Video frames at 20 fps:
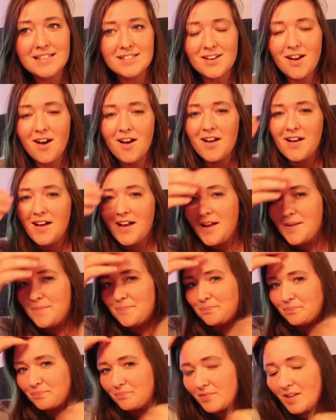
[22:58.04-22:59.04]
it's not
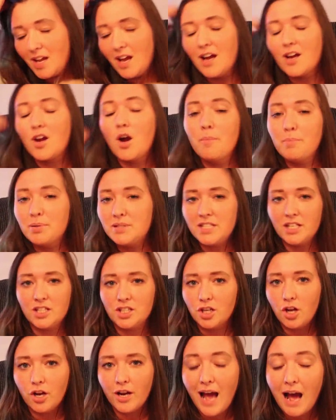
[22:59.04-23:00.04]
um, a
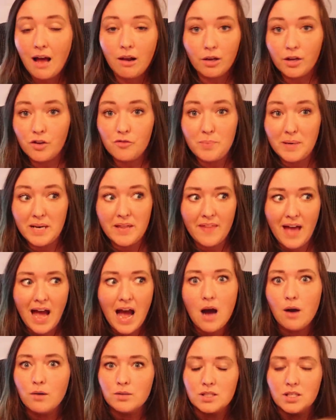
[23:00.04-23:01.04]
competition on how long you've been in the
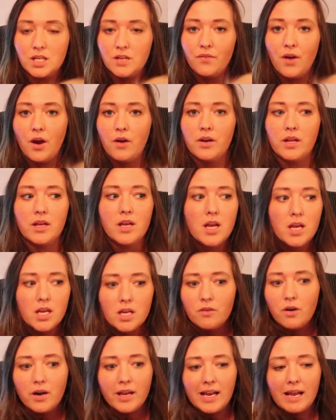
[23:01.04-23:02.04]
house and you've only,
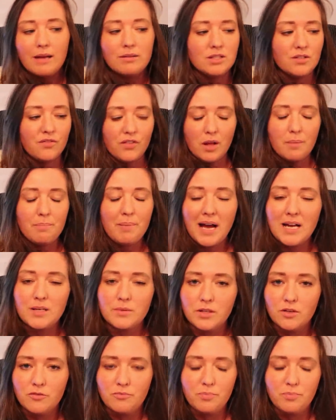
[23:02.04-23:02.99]
you're only allowed to feel bad when